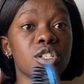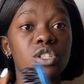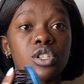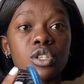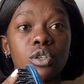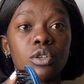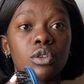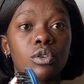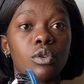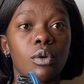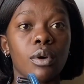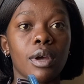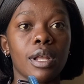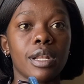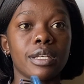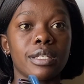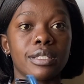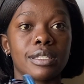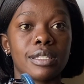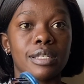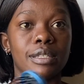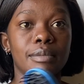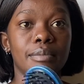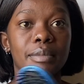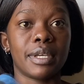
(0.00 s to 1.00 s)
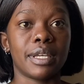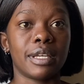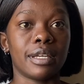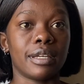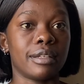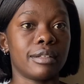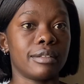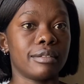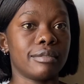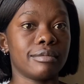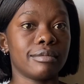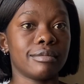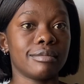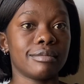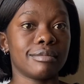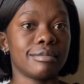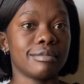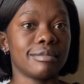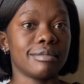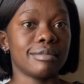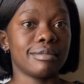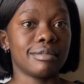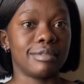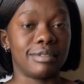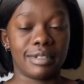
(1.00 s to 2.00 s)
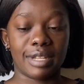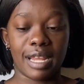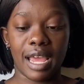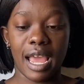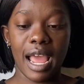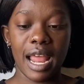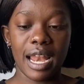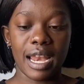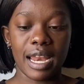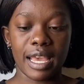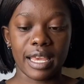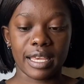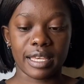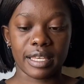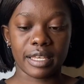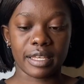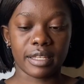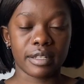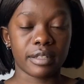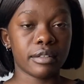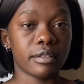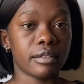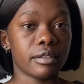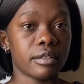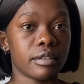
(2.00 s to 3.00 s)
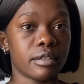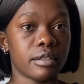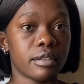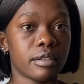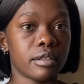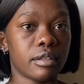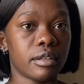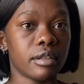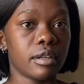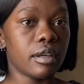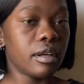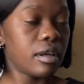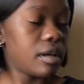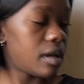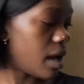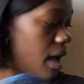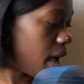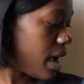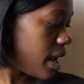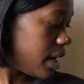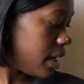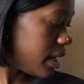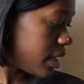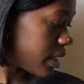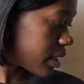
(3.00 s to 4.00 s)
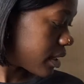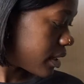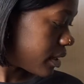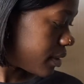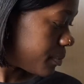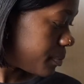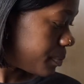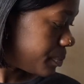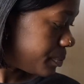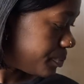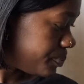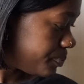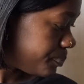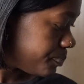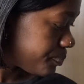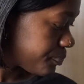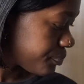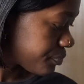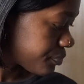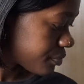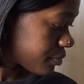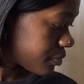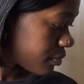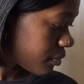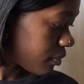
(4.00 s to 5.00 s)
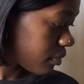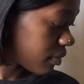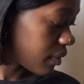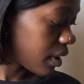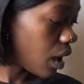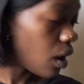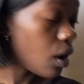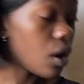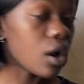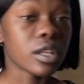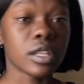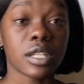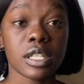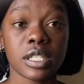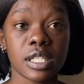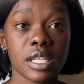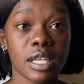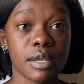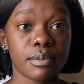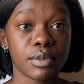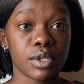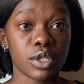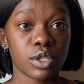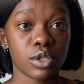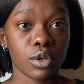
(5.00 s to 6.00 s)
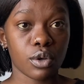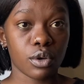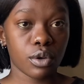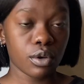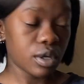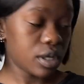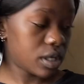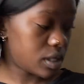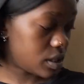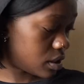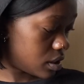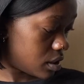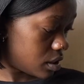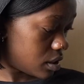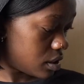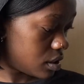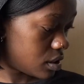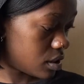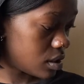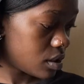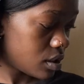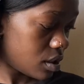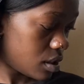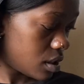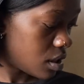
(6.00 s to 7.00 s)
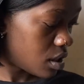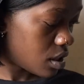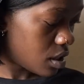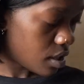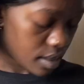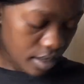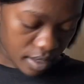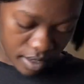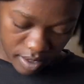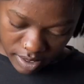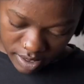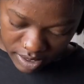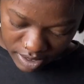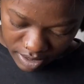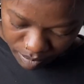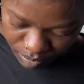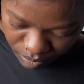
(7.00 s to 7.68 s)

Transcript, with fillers: good quality, man. I like it. I like it. On the same store as the